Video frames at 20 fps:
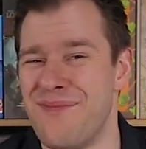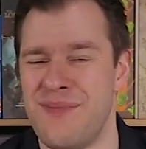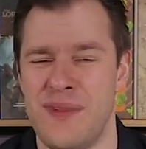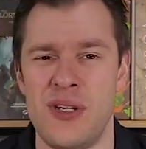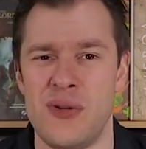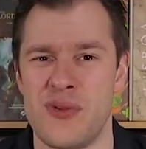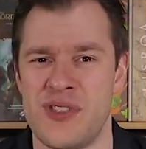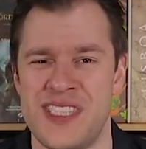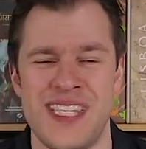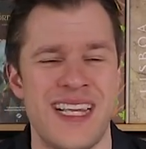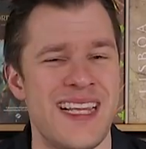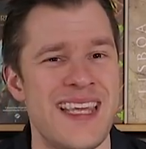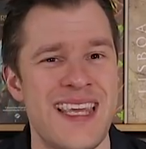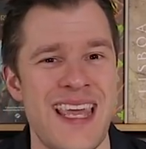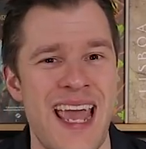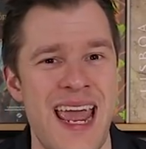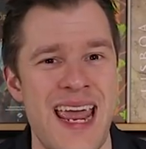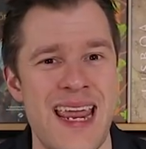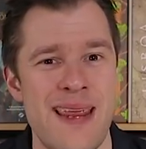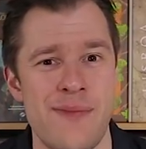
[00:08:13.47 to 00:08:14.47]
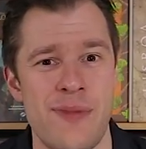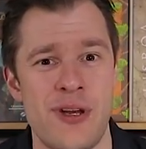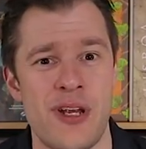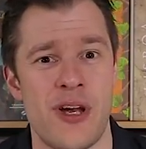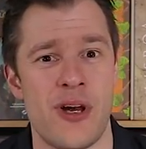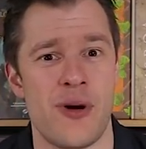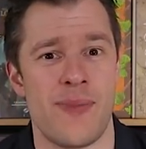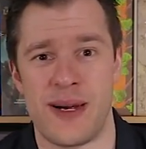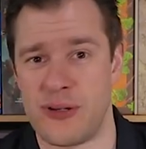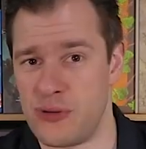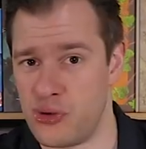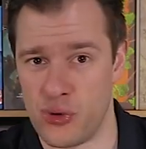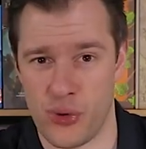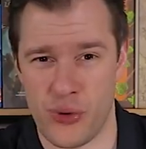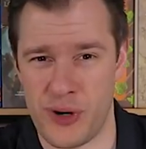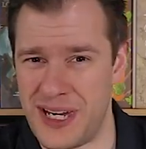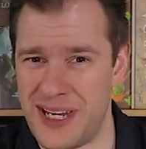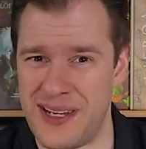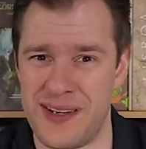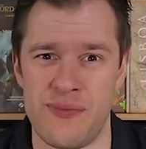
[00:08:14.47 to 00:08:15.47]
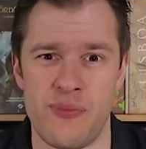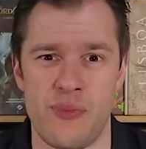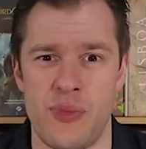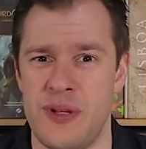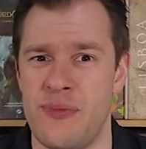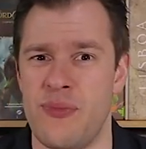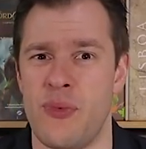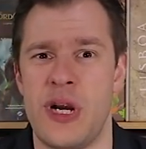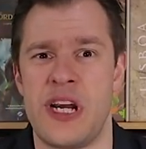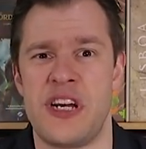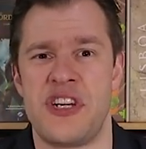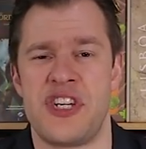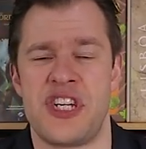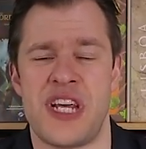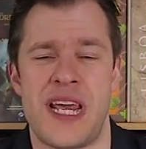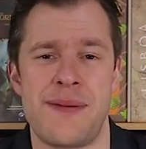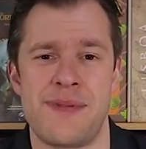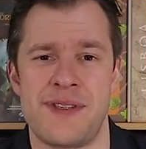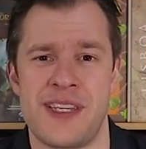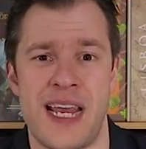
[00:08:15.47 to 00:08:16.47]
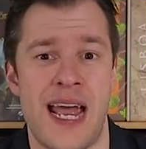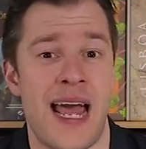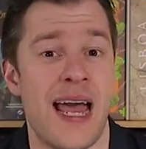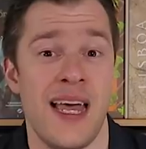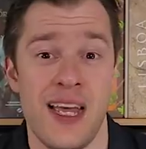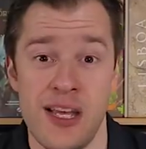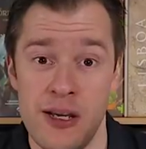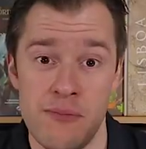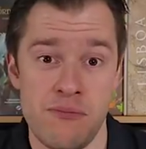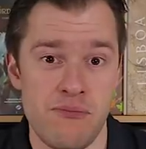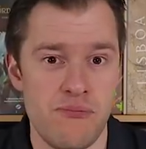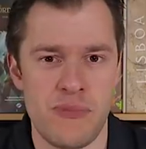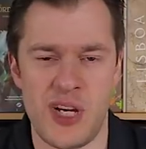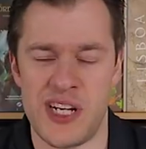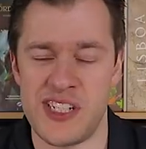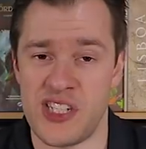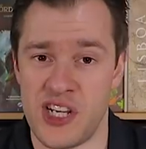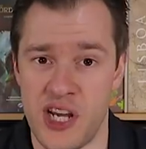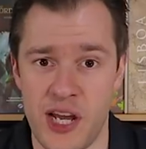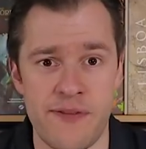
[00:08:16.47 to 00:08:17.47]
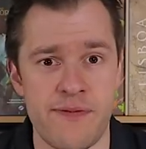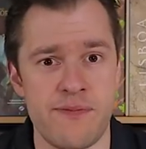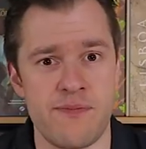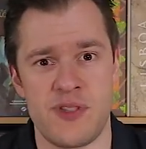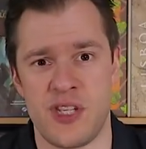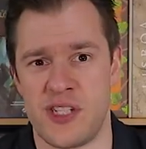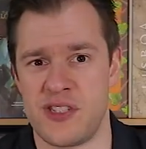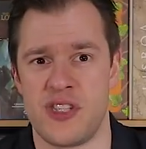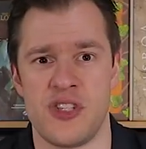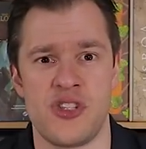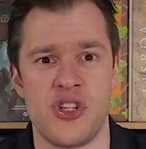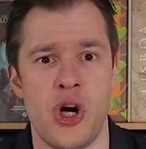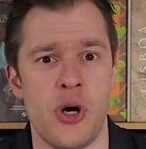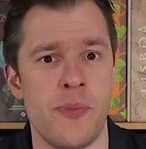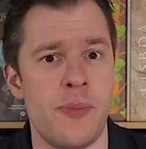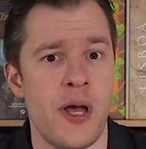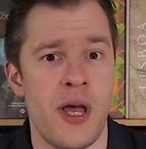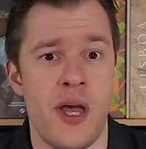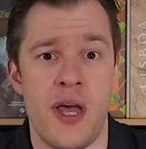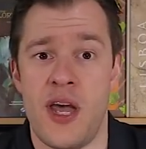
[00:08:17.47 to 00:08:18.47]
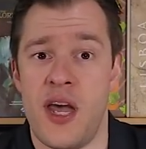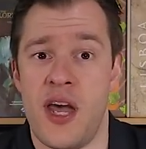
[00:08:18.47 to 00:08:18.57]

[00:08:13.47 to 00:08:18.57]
little silly game, you know, about drawing with weird shapes and that. Nice enough, does the job.